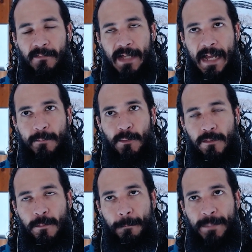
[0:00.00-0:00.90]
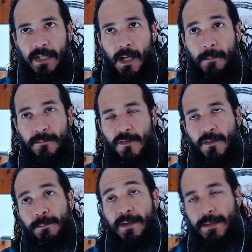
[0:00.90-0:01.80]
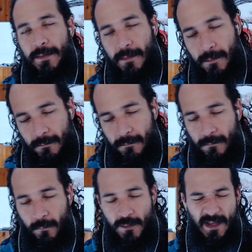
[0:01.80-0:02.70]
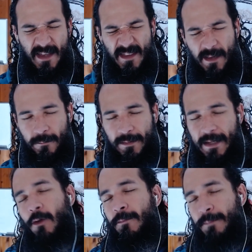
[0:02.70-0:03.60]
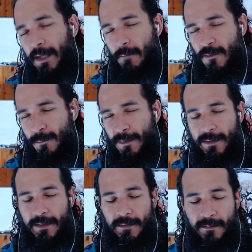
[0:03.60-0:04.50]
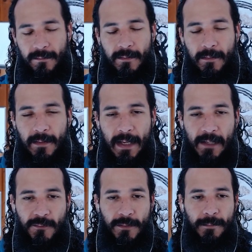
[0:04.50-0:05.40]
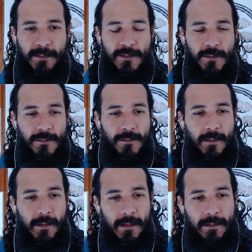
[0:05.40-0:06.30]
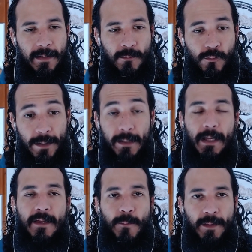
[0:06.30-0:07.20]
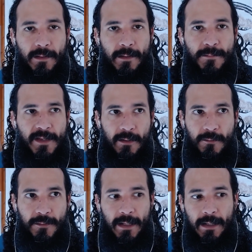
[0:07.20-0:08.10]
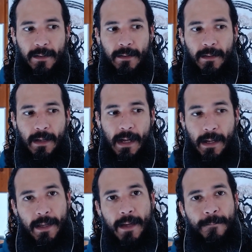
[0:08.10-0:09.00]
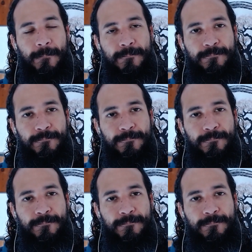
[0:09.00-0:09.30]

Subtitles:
animals become spirited, which they say they don't become spirited, actually, but just they realize within themselves that I am.